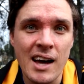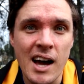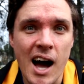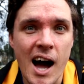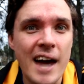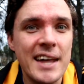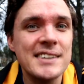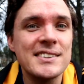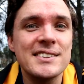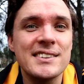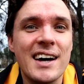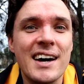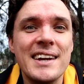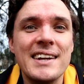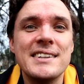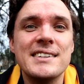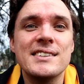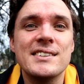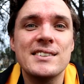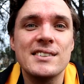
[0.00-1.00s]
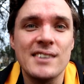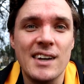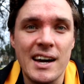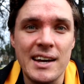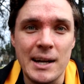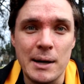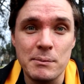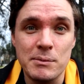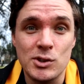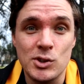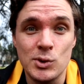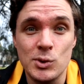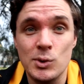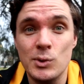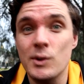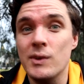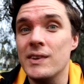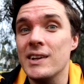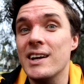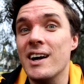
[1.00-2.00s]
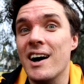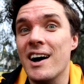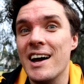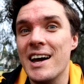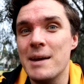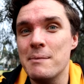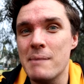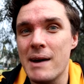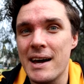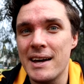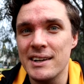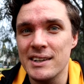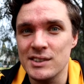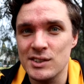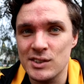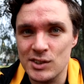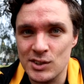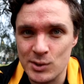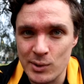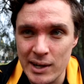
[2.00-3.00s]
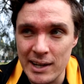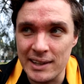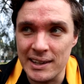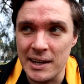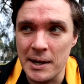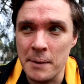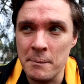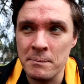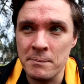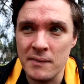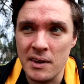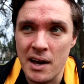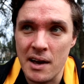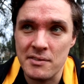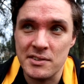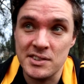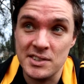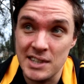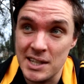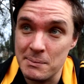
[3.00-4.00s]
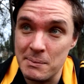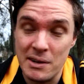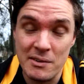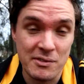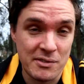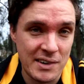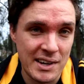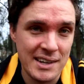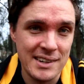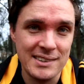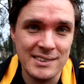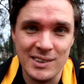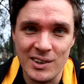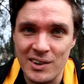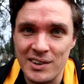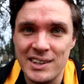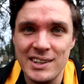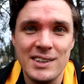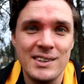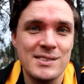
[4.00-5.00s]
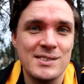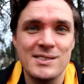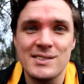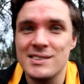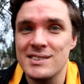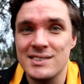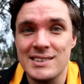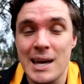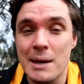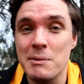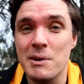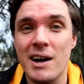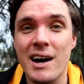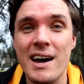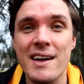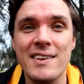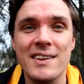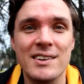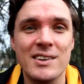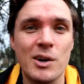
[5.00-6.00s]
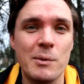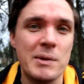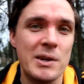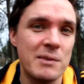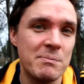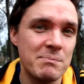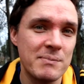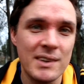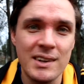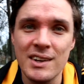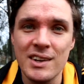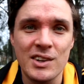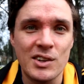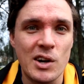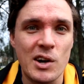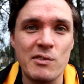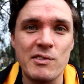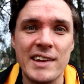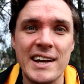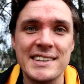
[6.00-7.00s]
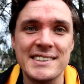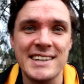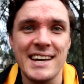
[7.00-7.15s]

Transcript: I decided to sign up to the IRONMAN Australia after seeing my friend Lockie, who's the same guy that got me to go for that